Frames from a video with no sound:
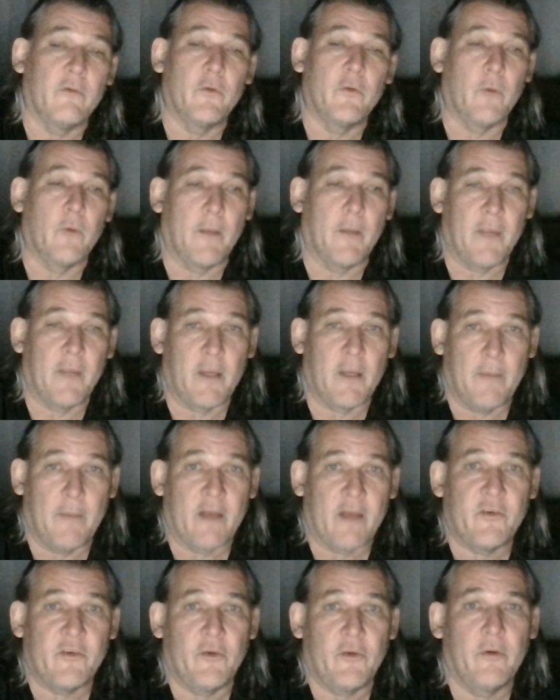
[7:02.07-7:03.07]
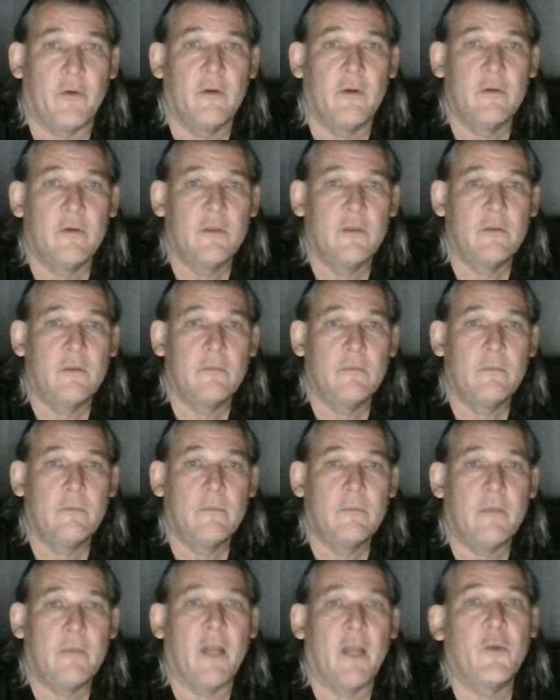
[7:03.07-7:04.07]
you when I make it back to you.
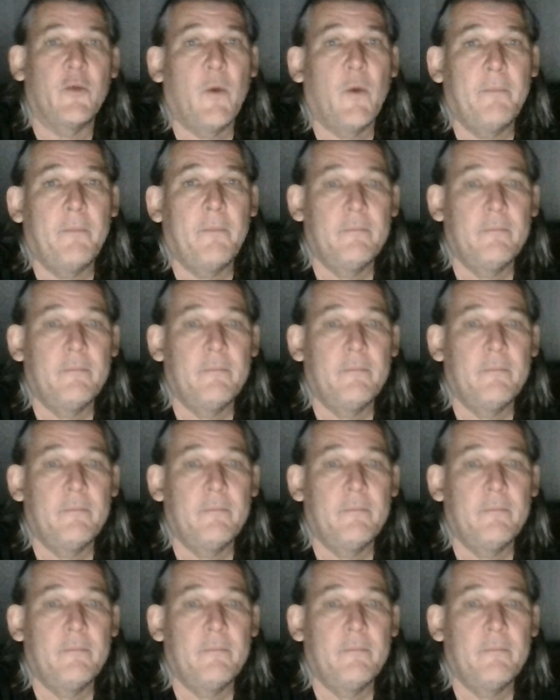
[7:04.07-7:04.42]
Anyway.